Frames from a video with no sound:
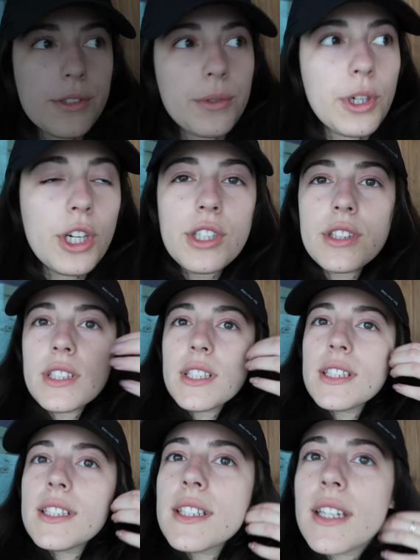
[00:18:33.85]
So
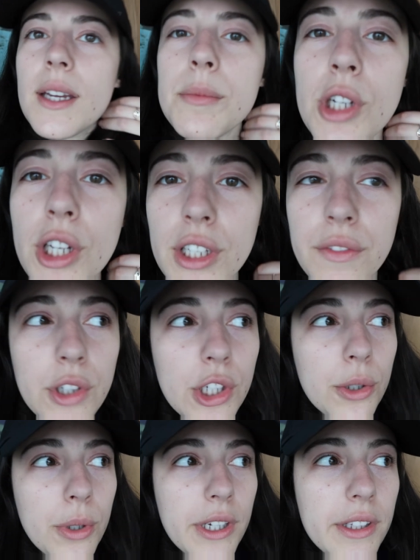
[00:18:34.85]
currently I'm talking very
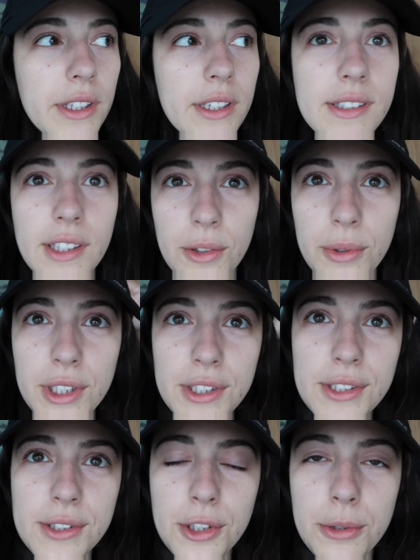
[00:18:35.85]
quietly because I don't want
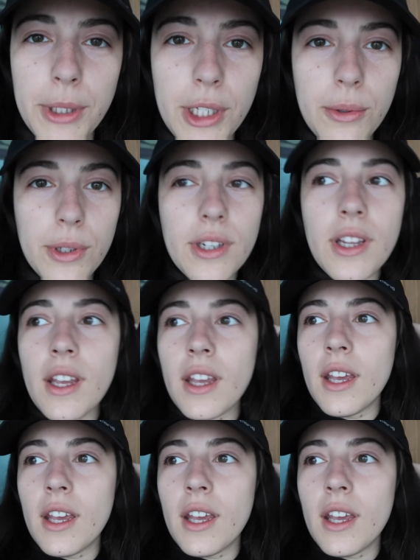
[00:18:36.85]
to disturb anyone,